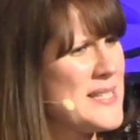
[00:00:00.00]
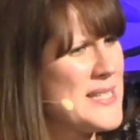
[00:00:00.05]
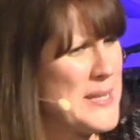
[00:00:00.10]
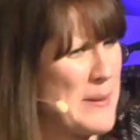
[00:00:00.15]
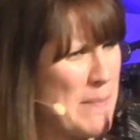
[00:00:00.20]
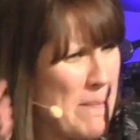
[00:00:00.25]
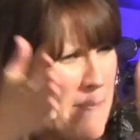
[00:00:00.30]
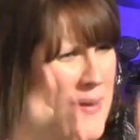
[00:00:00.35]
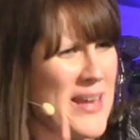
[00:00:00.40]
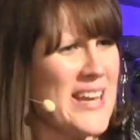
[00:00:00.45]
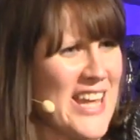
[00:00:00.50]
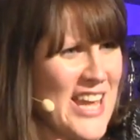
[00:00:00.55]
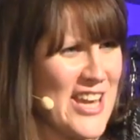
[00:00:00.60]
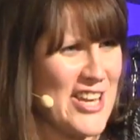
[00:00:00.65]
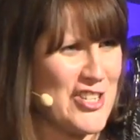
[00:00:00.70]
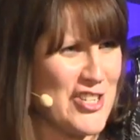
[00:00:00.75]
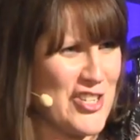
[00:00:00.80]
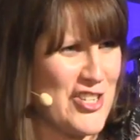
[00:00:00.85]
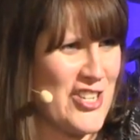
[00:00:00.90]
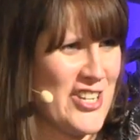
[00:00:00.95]

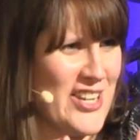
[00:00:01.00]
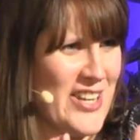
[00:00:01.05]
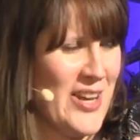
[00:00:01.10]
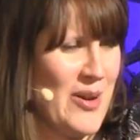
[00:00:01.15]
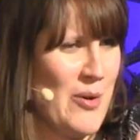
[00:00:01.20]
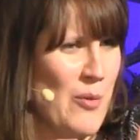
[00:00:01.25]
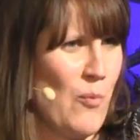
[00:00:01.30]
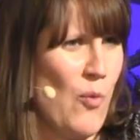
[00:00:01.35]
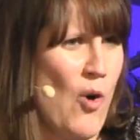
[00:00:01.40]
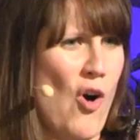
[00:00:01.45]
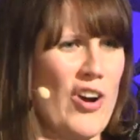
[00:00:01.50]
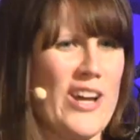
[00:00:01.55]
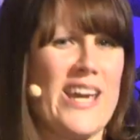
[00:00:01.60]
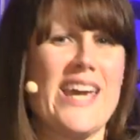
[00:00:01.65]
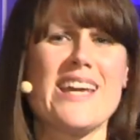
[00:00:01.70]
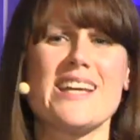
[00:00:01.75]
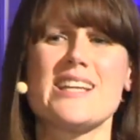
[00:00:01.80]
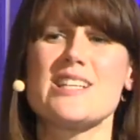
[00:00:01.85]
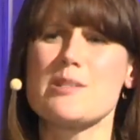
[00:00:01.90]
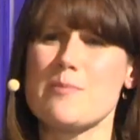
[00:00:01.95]
diminish what
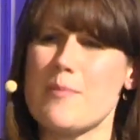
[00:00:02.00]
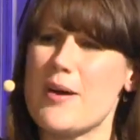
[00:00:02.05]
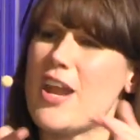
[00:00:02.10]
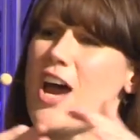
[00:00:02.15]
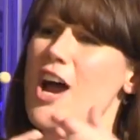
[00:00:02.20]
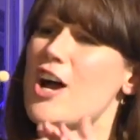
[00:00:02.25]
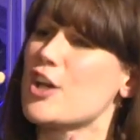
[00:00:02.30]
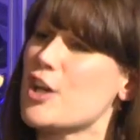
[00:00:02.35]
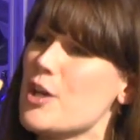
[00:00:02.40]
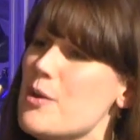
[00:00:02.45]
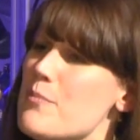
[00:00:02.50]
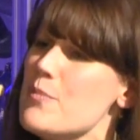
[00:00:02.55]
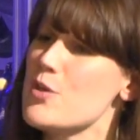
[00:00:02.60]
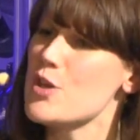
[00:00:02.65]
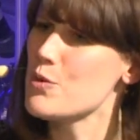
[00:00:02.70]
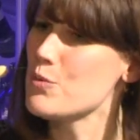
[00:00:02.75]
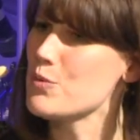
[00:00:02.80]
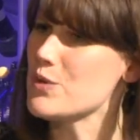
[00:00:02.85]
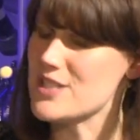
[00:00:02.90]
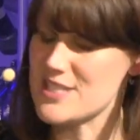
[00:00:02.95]
kingdom and our
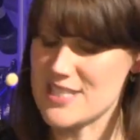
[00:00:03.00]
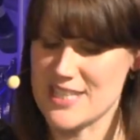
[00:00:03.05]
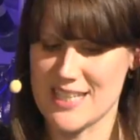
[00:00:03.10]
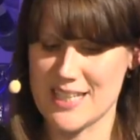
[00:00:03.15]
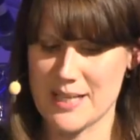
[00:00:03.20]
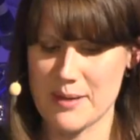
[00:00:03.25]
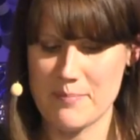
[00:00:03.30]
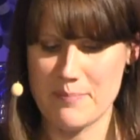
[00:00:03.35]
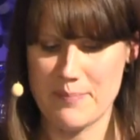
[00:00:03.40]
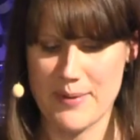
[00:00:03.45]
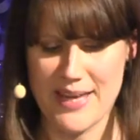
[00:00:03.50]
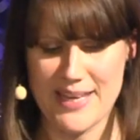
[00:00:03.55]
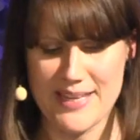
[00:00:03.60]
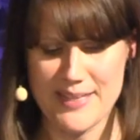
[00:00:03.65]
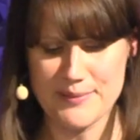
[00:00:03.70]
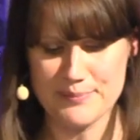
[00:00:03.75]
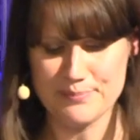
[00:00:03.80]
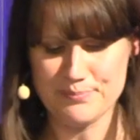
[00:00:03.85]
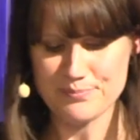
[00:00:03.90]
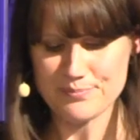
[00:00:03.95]
community can
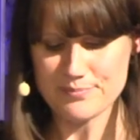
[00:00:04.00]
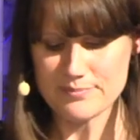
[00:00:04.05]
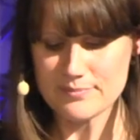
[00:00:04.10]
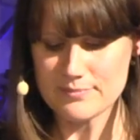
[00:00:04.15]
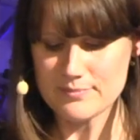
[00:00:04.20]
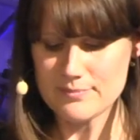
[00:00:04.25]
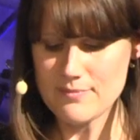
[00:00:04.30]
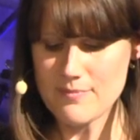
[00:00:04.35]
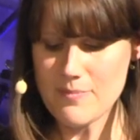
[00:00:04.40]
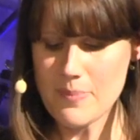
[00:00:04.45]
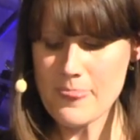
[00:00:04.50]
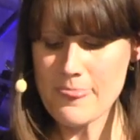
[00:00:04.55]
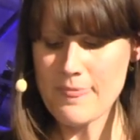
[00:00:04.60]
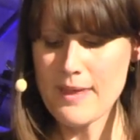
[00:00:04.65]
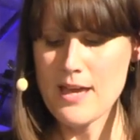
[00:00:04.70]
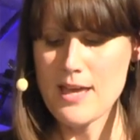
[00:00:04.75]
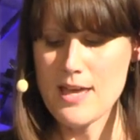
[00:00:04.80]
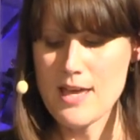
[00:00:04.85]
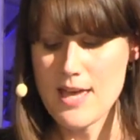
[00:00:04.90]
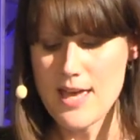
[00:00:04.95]
be.
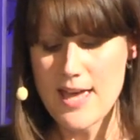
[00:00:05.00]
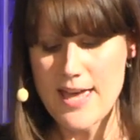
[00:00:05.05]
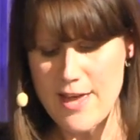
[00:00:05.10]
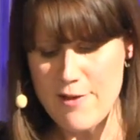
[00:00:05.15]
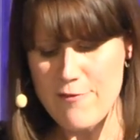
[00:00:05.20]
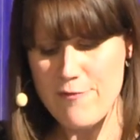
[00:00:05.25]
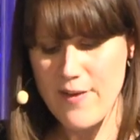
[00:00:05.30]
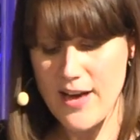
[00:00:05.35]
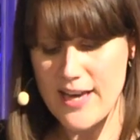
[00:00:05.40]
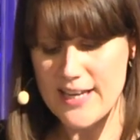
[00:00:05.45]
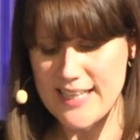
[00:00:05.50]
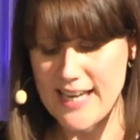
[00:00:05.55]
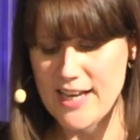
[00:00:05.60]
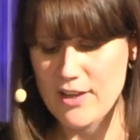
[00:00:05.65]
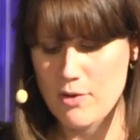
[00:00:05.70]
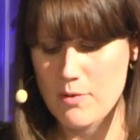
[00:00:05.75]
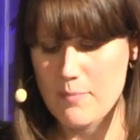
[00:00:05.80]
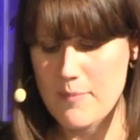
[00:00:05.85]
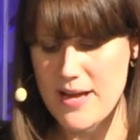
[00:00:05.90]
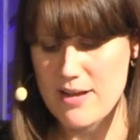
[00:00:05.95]
If I
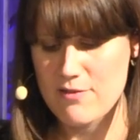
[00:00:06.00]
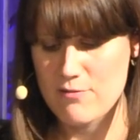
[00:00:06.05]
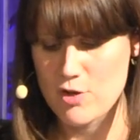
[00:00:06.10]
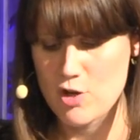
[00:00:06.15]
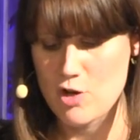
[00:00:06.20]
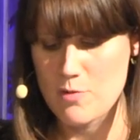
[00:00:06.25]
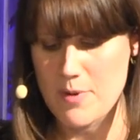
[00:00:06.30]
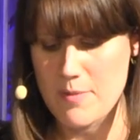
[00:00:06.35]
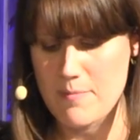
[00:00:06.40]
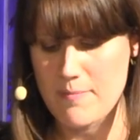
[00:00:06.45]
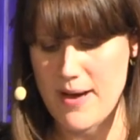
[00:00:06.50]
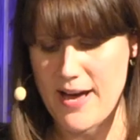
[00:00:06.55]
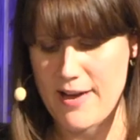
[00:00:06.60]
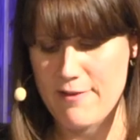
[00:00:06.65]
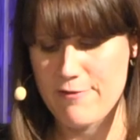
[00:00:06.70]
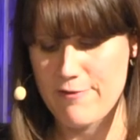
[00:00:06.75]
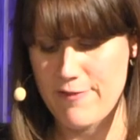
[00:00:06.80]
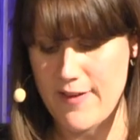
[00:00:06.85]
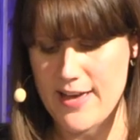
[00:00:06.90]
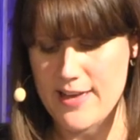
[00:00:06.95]
cannot make room in my
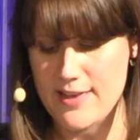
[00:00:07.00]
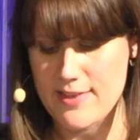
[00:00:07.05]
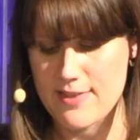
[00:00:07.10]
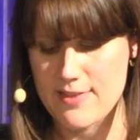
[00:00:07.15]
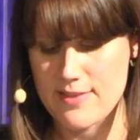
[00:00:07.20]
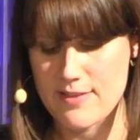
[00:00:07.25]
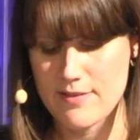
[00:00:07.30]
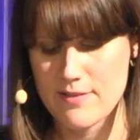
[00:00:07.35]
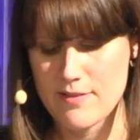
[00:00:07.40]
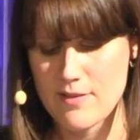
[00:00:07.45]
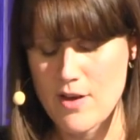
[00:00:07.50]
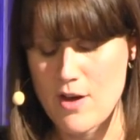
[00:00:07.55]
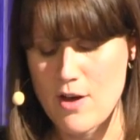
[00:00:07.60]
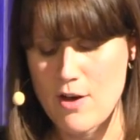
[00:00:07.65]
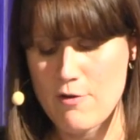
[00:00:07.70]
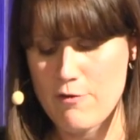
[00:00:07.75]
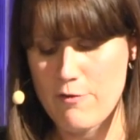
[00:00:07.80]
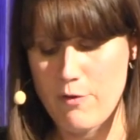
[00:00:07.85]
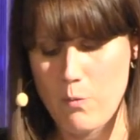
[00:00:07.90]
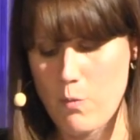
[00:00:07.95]
faith
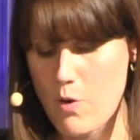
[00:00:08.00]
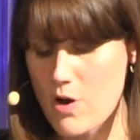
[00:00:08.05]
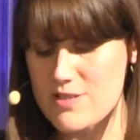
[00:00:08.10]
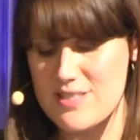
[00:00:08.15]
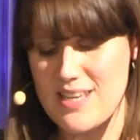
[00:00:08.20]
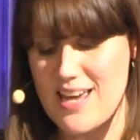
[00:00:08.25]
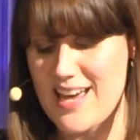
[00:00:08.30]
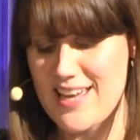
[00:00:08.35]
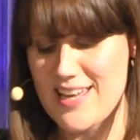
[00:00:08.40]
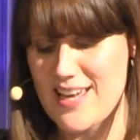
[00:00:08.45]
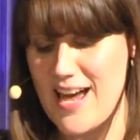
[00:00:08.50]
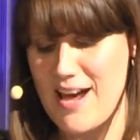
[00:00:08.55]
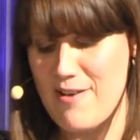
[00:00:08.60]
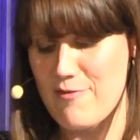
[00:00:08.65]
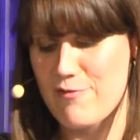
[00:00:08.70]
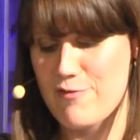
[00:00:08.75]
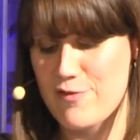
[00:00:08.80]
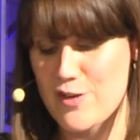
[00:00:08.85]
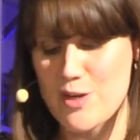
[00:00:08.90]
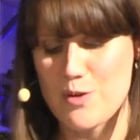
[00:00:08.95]
for what I have
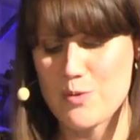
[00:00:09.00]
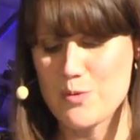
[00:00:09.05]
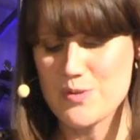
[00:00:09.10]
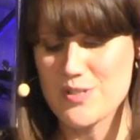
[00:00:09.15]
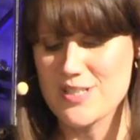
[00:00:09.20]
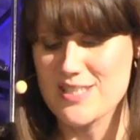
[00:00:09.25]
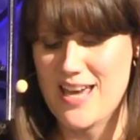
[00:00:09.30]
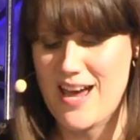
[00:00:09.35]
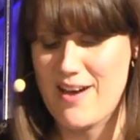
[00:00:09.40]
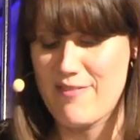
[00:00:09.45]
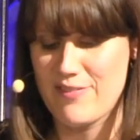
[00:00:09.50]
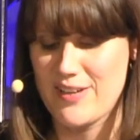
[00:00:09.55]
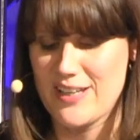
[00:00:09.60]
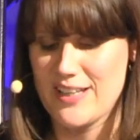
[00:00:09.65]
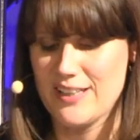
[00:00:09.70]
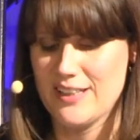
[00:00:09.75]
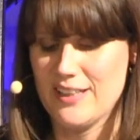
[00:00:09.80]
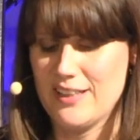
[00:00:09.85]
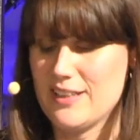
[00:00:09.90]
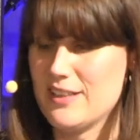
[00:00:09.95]
viewed as having